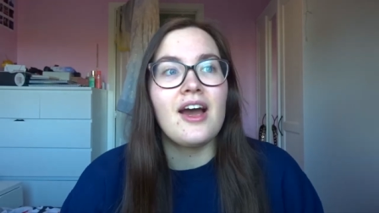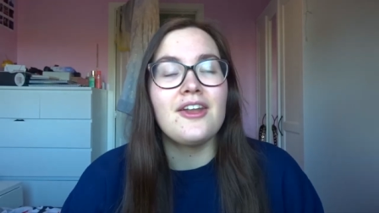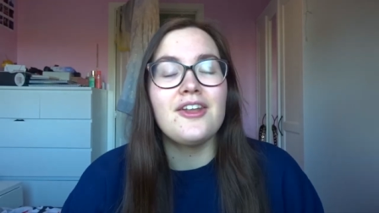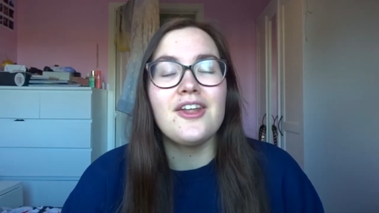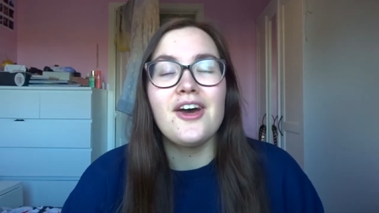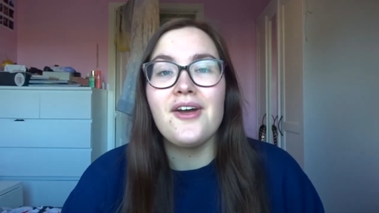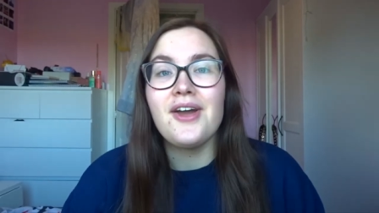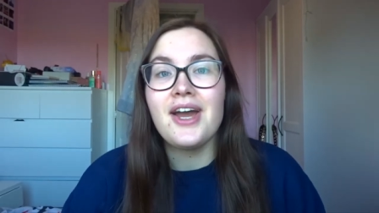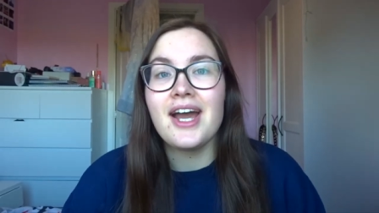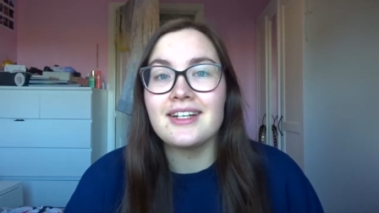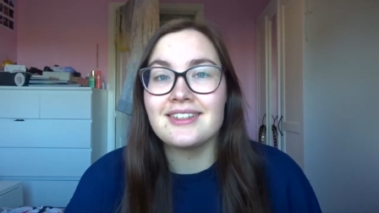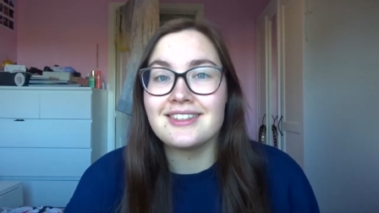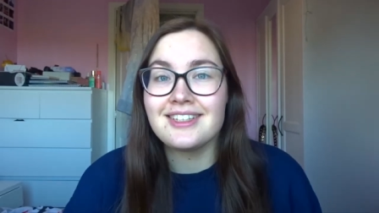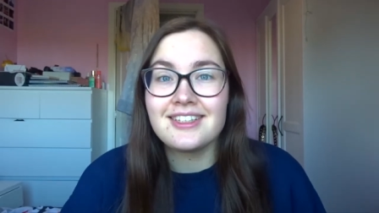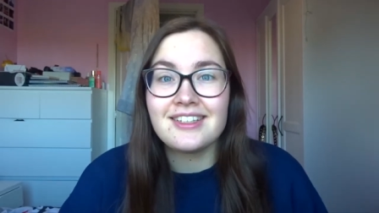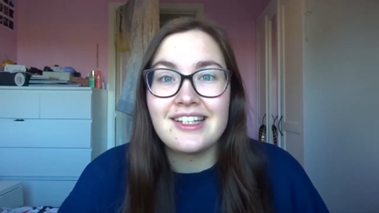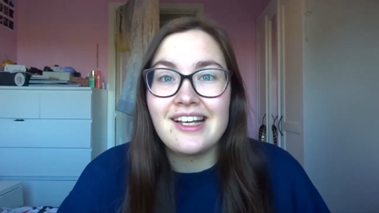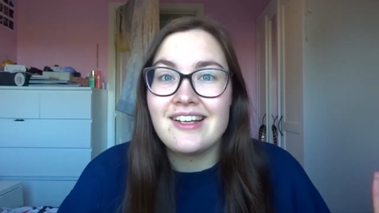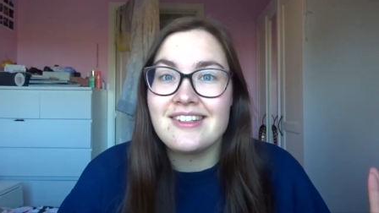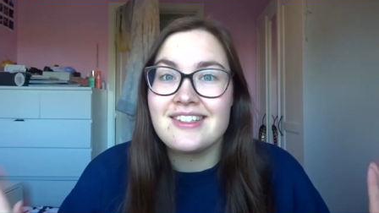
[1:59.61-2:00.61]
I know
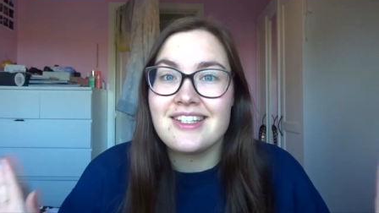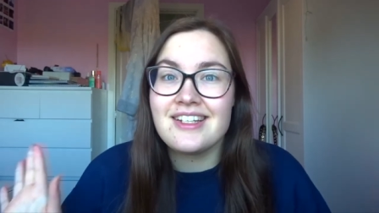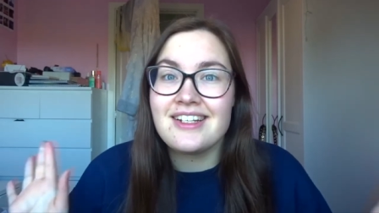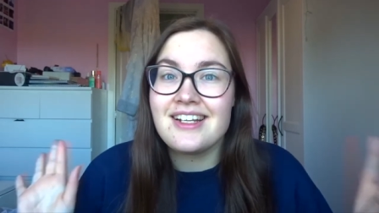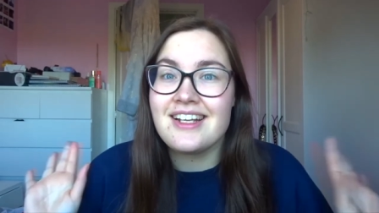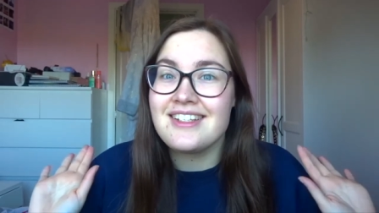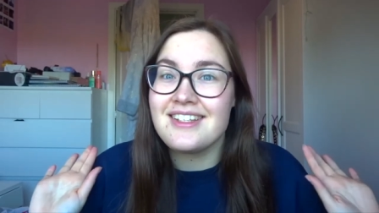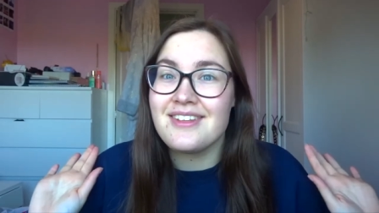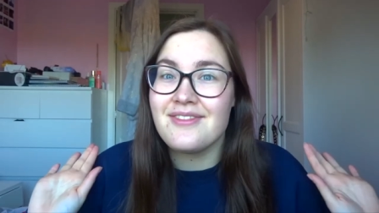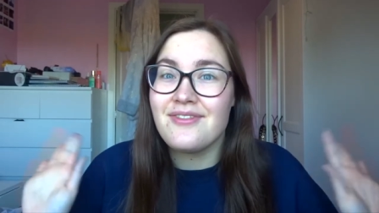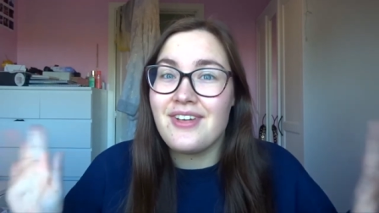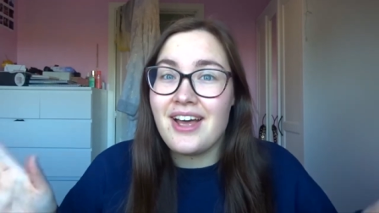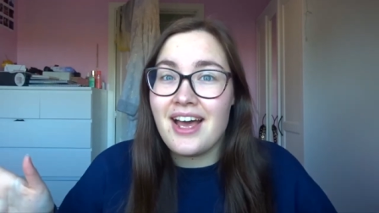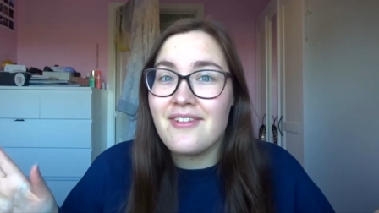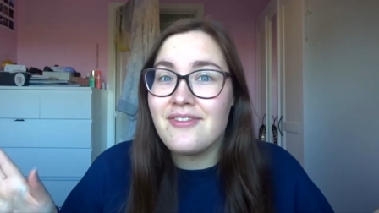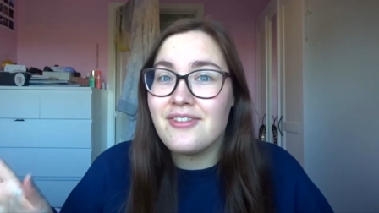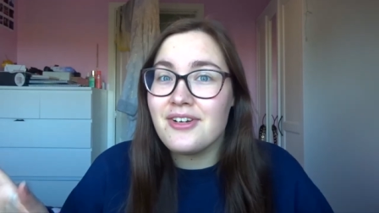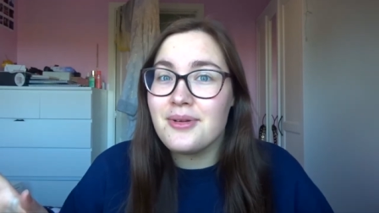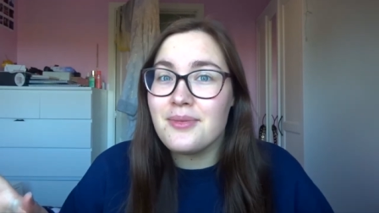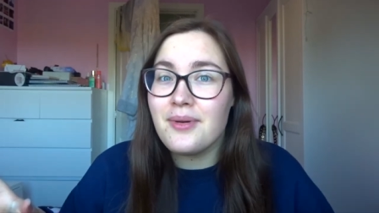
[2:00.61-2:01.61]
exercising isn't for
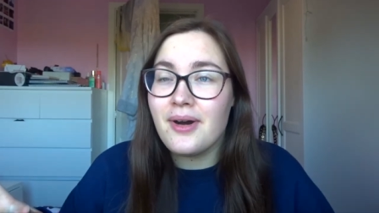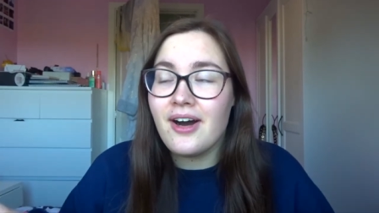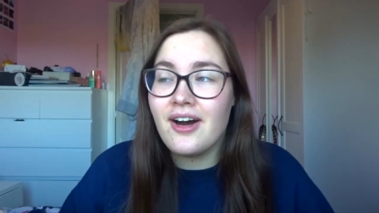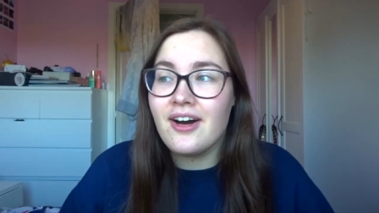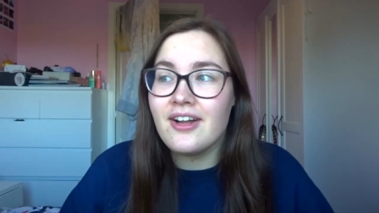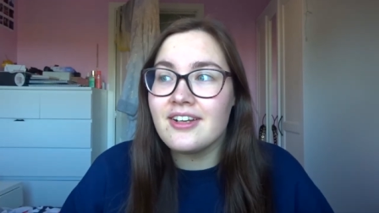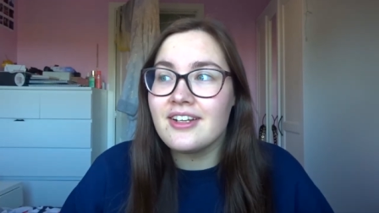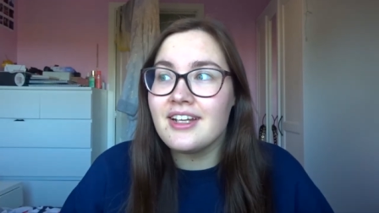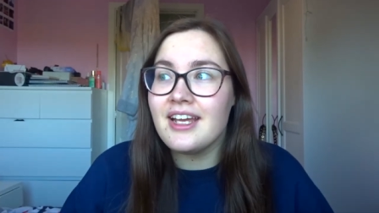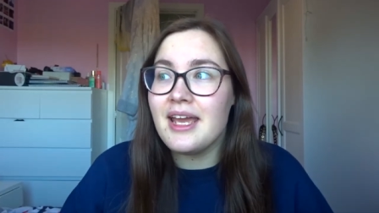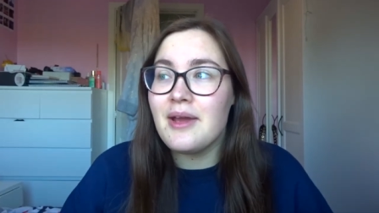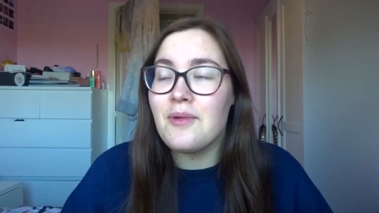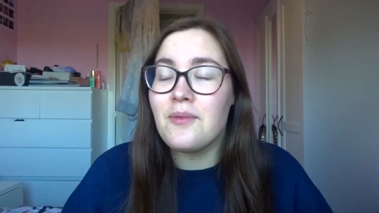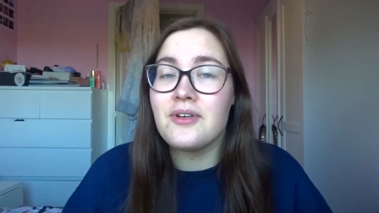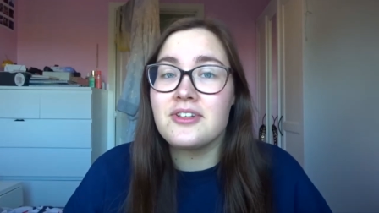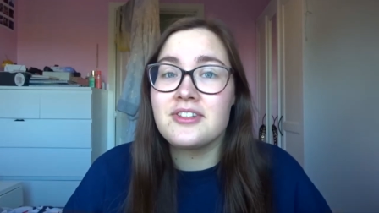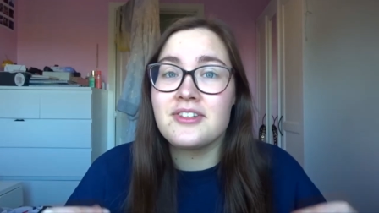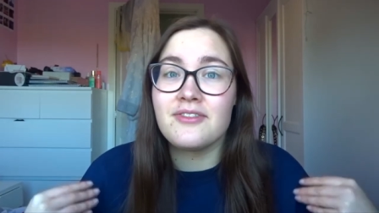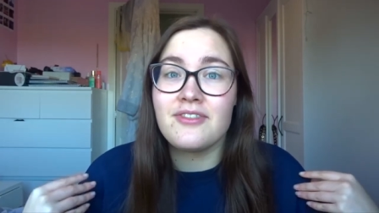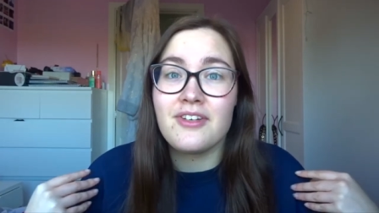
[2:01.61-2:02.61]
everyone. It
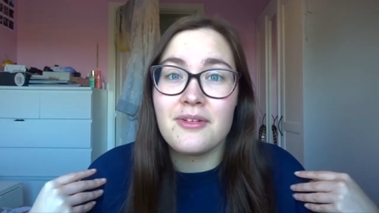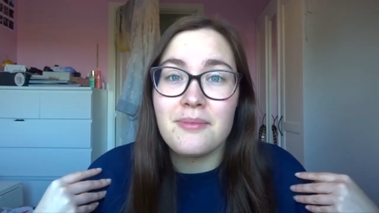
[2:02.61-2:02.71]
wasn't for